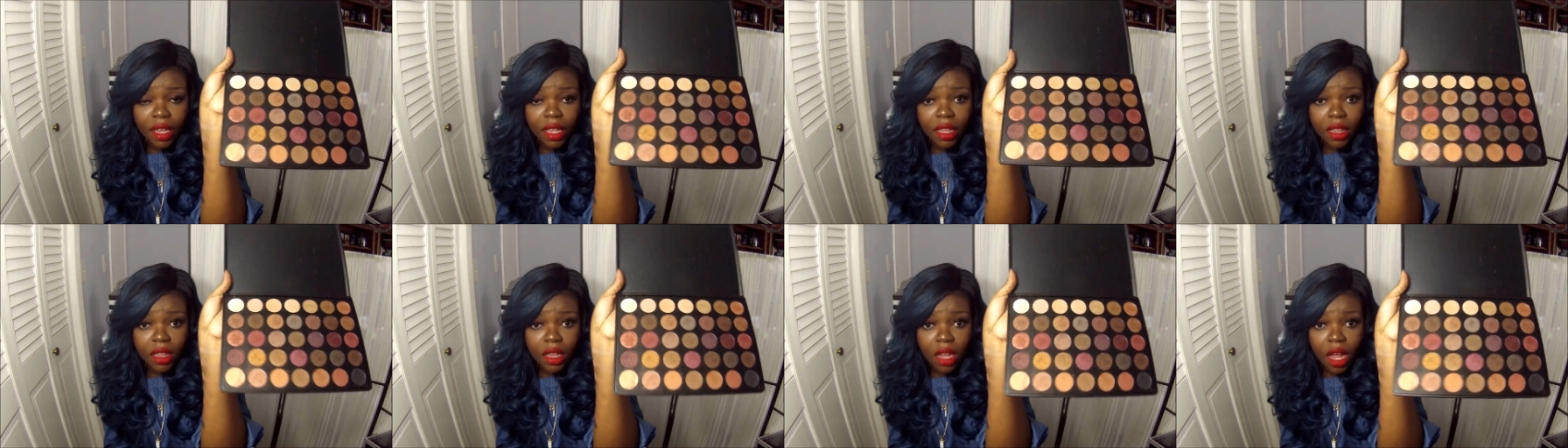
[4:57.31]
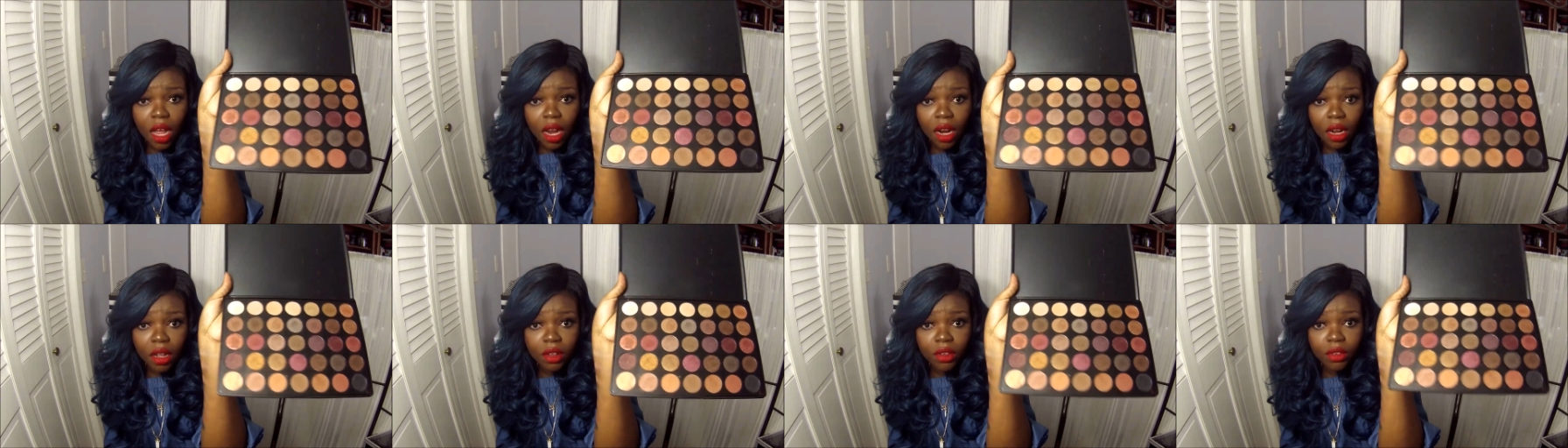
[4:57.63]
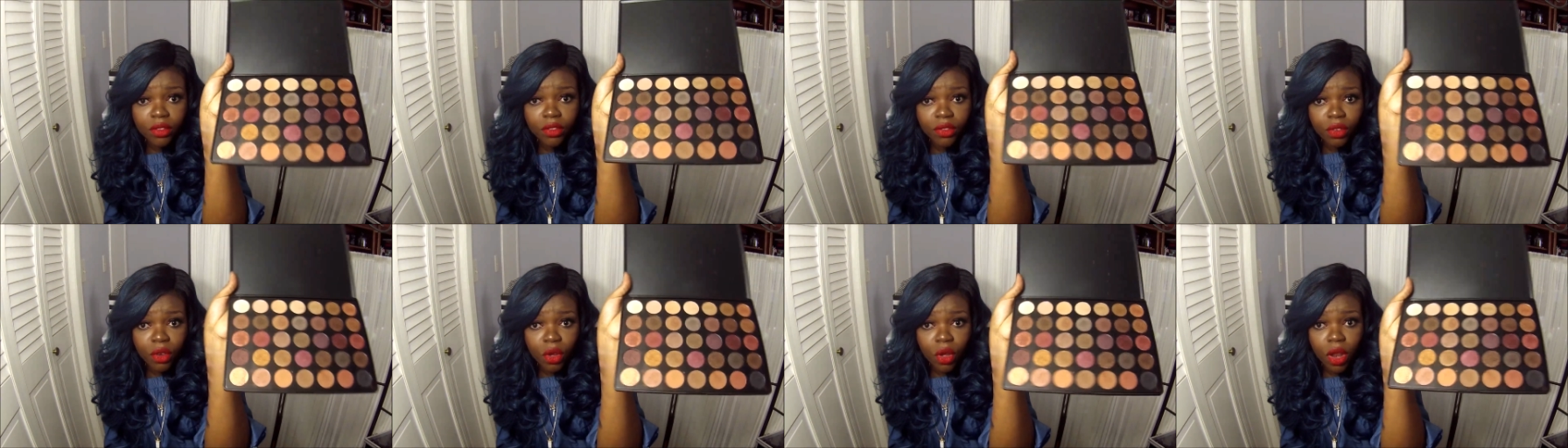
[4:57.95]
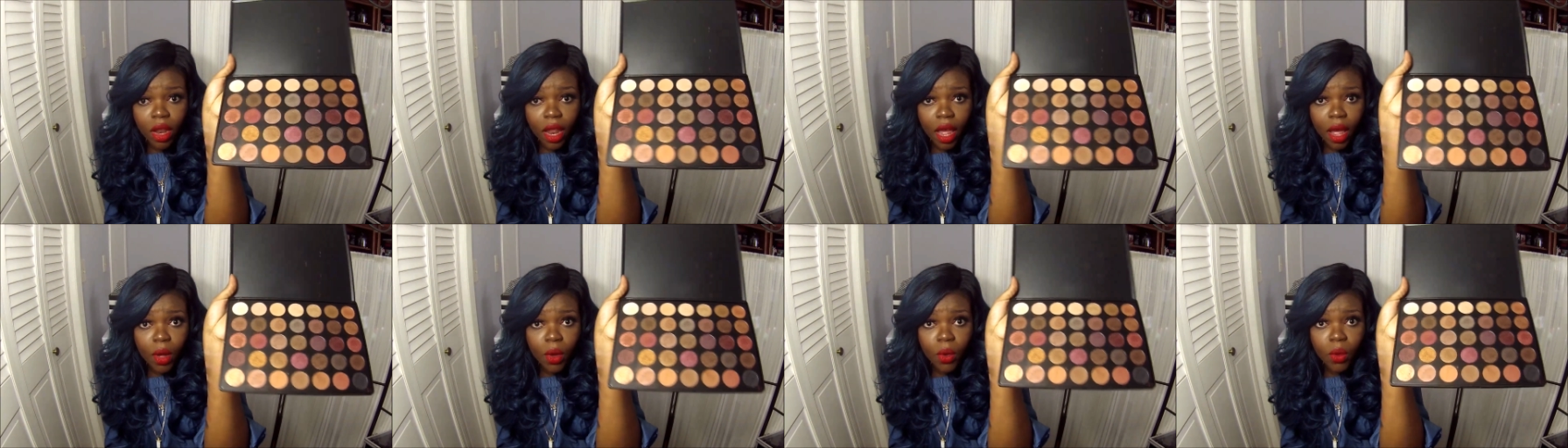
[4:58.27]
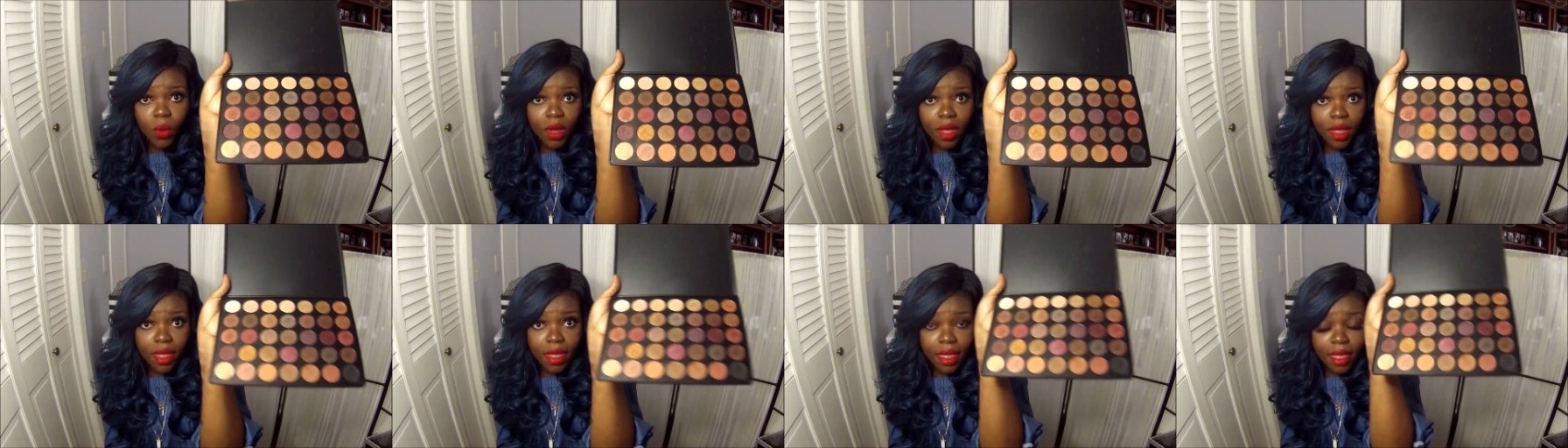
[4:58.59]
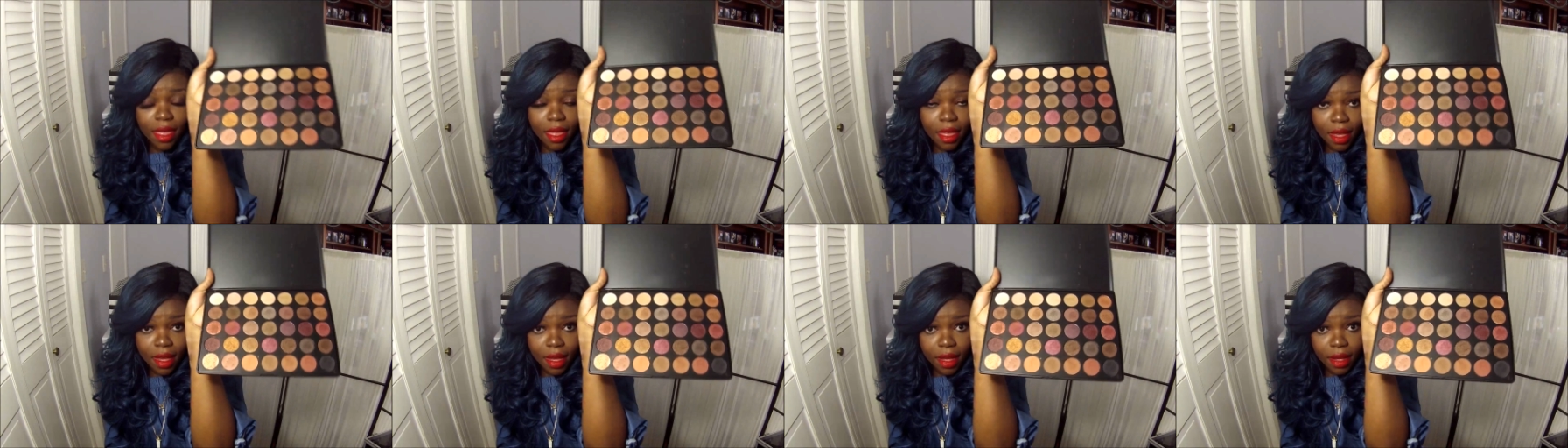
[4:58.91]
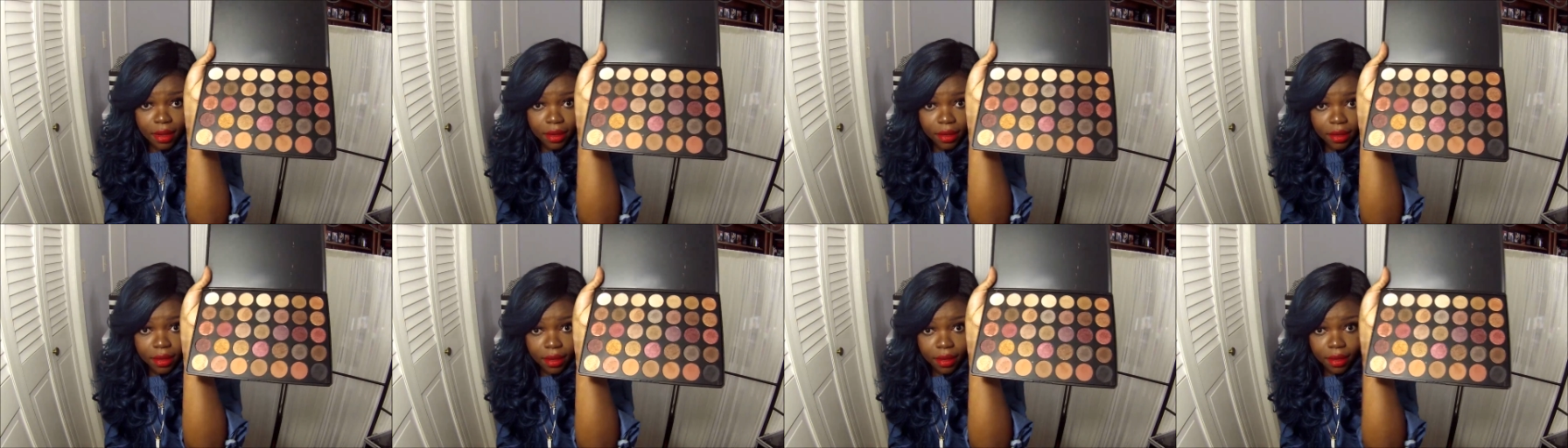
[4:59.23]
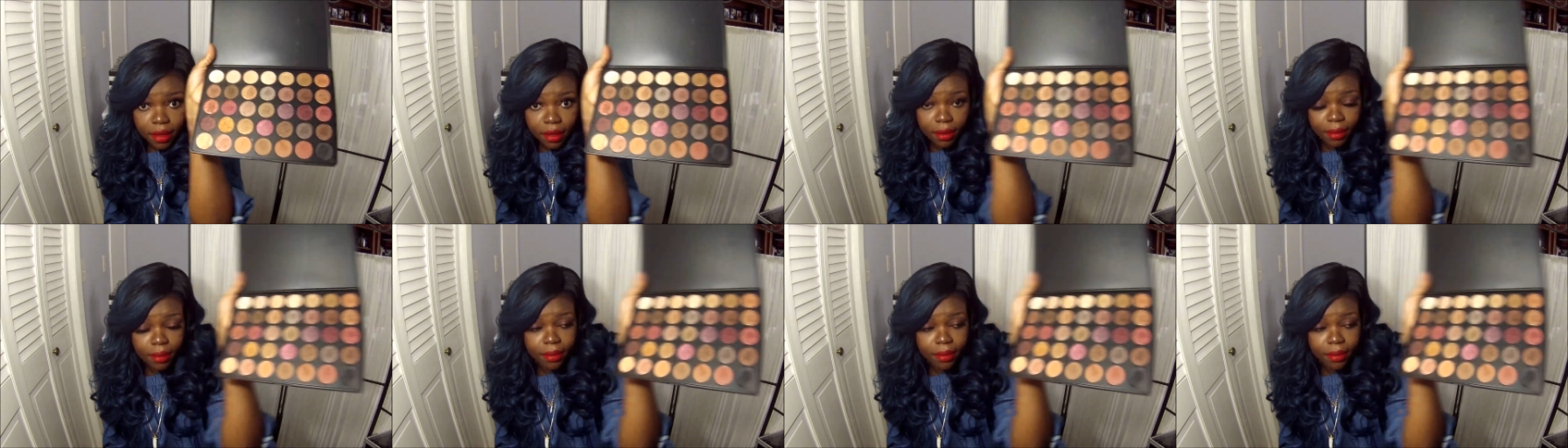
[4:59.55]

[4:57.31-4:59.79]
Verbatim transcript: a lot of fallout with these.